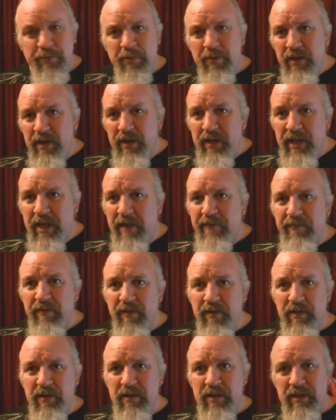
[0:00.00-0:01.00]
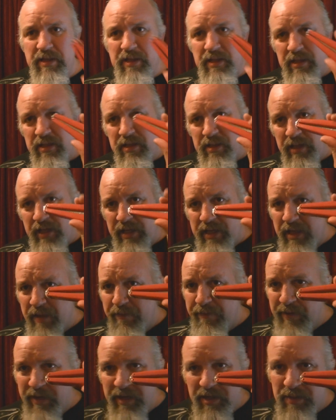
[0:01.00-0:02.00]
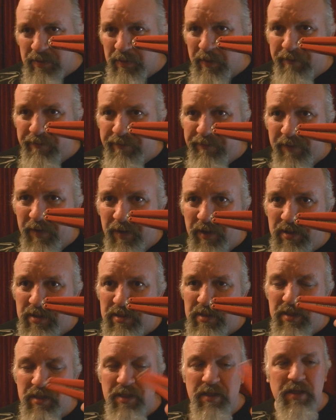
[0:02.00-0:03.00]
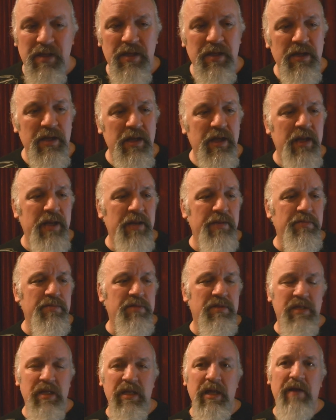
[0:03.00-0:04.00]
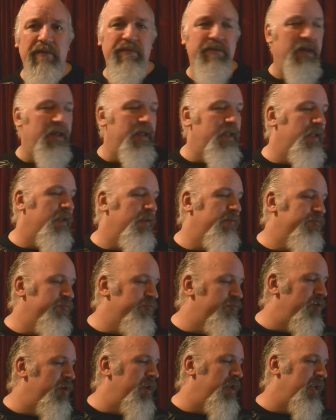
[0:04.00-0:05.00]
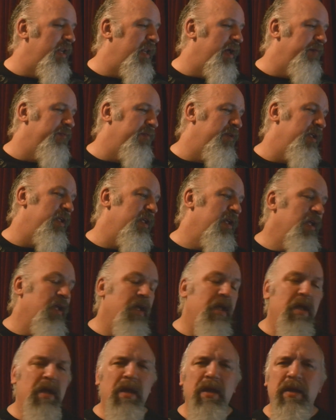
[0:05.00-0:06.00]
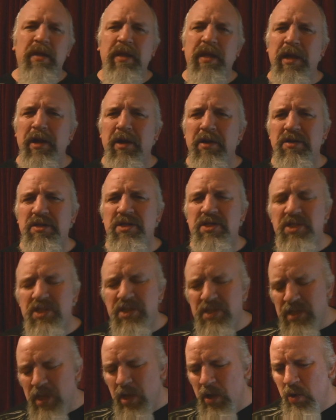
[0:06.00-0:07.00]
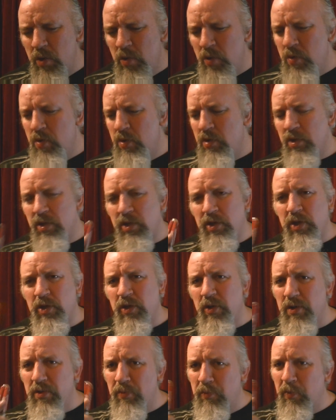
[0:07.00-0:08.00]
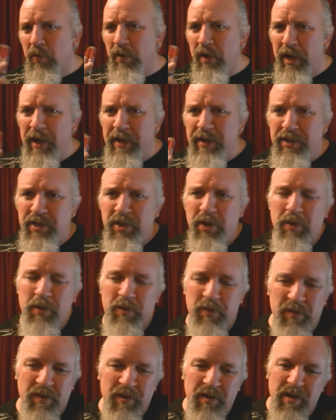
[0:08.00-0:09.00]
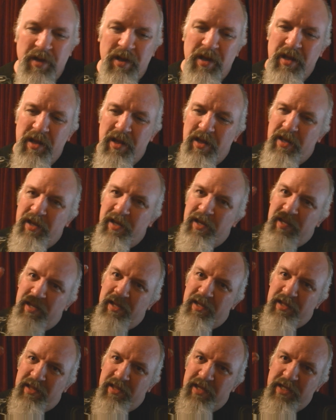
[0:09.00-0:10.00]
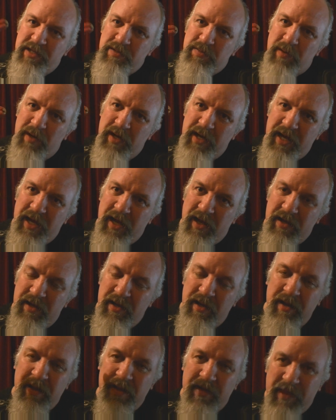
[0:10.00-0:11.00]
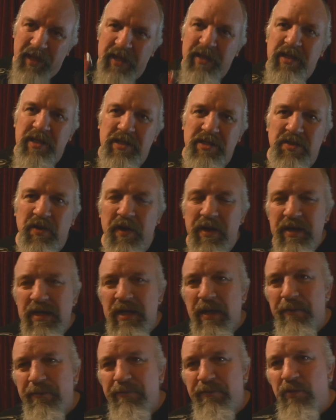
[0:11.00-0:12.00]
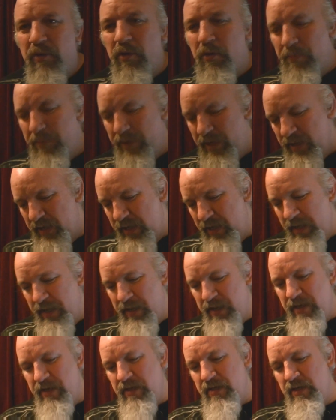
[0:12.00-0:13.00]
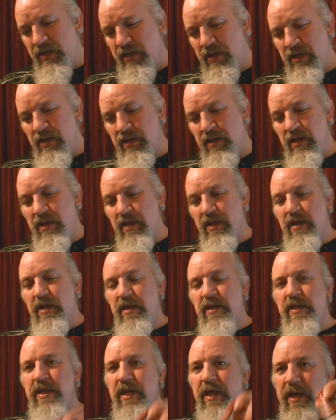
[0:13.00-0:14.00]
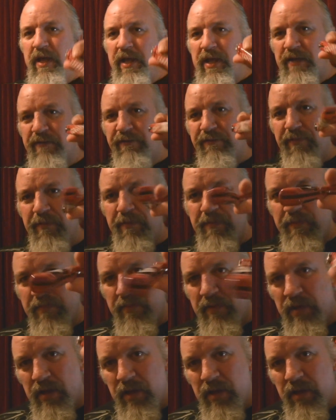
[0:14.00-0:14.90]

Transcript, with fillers: put it together they give me this one first and it was lovely really lovely they are so good at what they do. This one here, they designed up for me and it, and uh, yeah, it's from